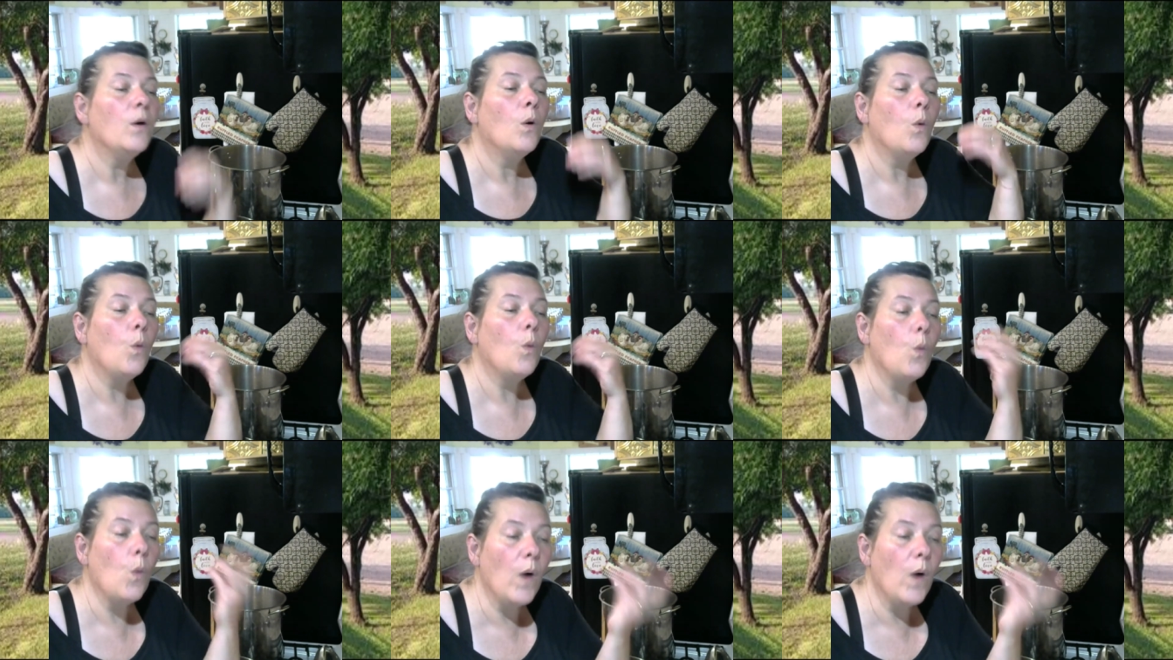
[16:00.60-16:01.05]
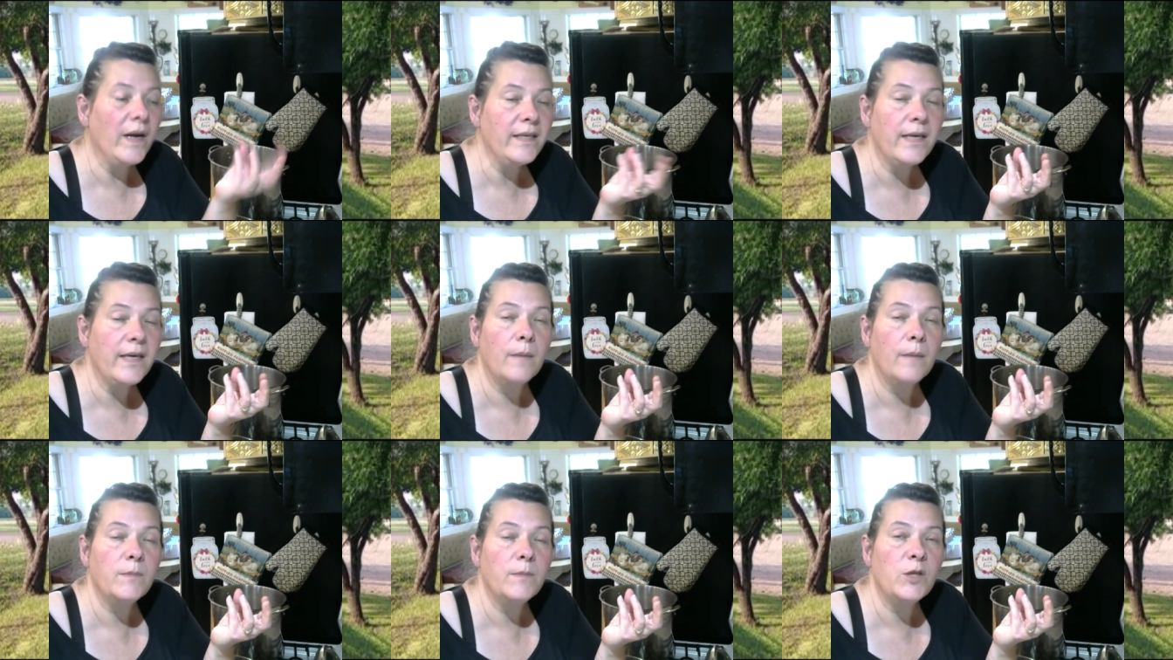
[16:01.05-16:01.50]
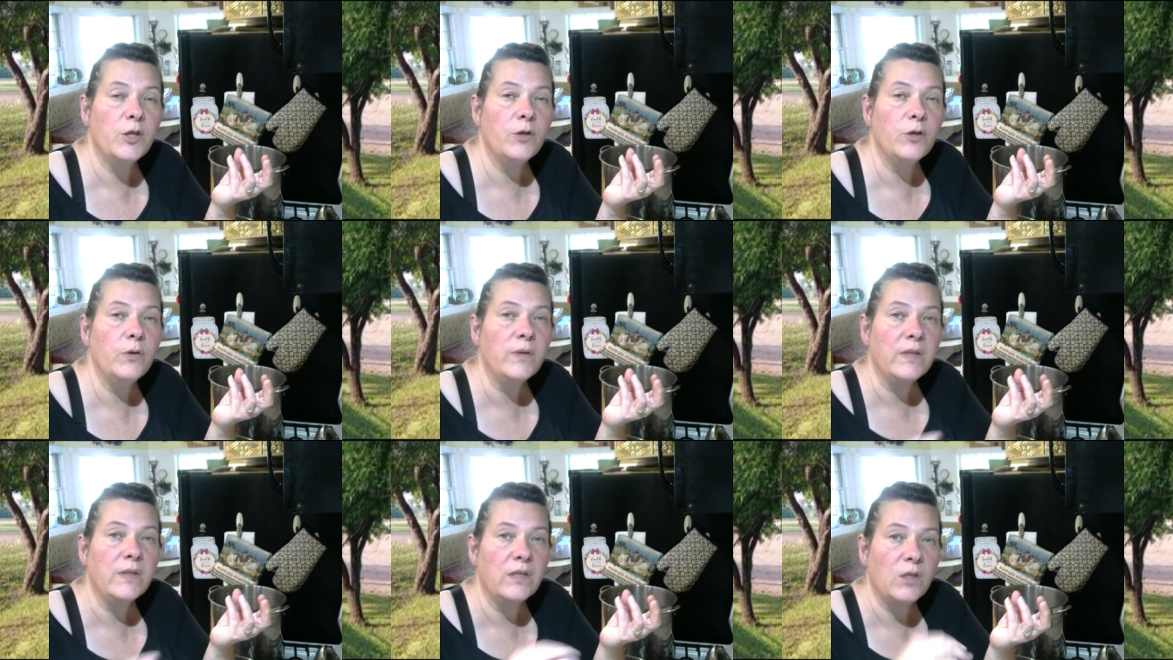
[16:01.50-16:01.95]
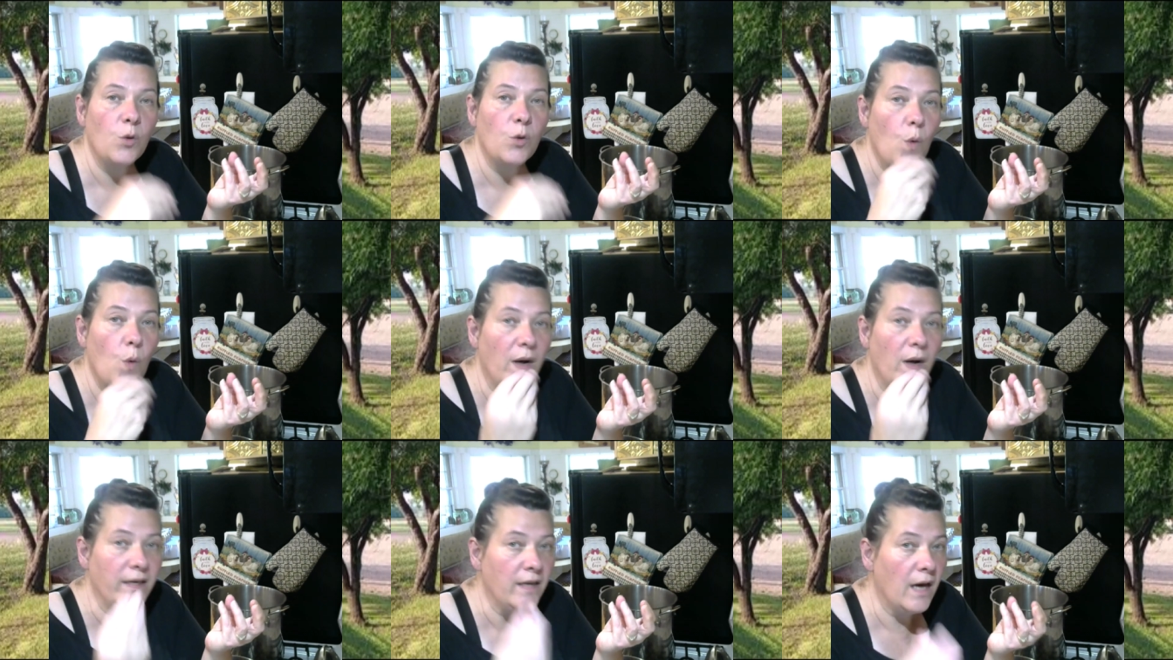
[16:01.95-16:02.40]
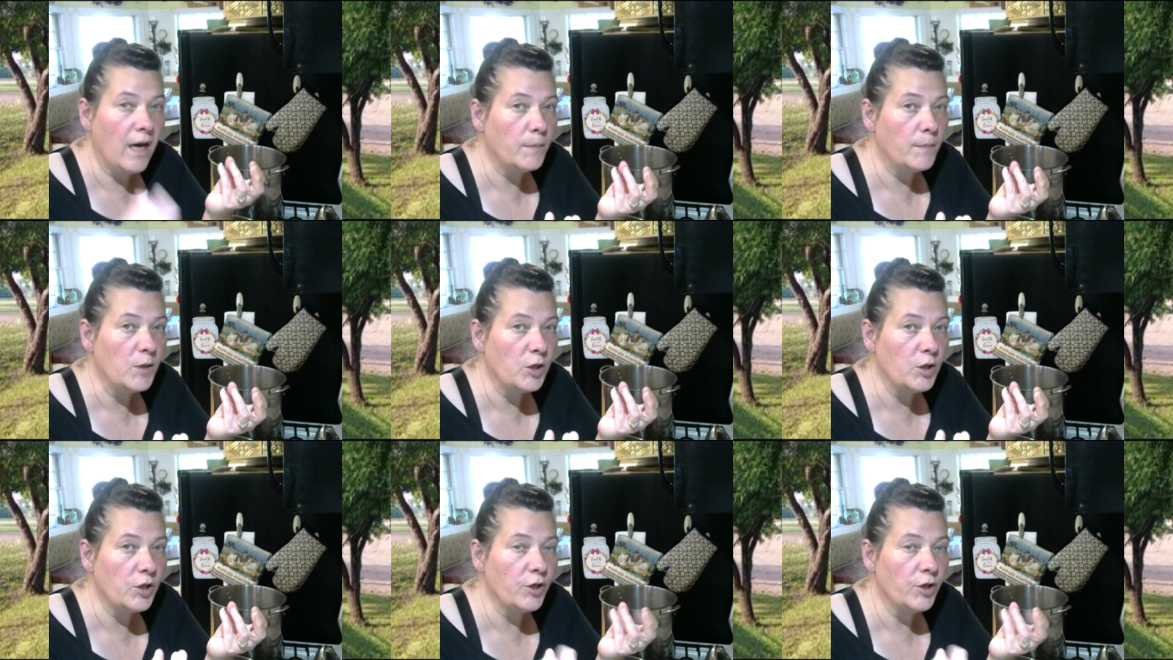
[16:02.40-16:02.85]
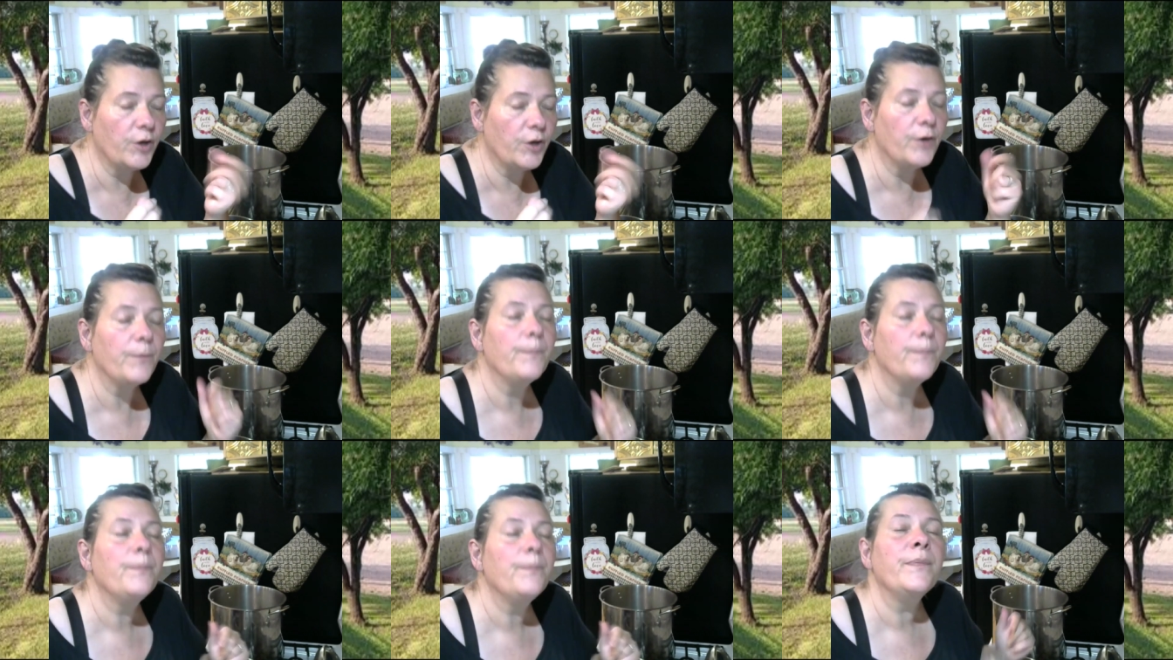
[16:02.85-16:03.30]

one cup juice to one cup sugar.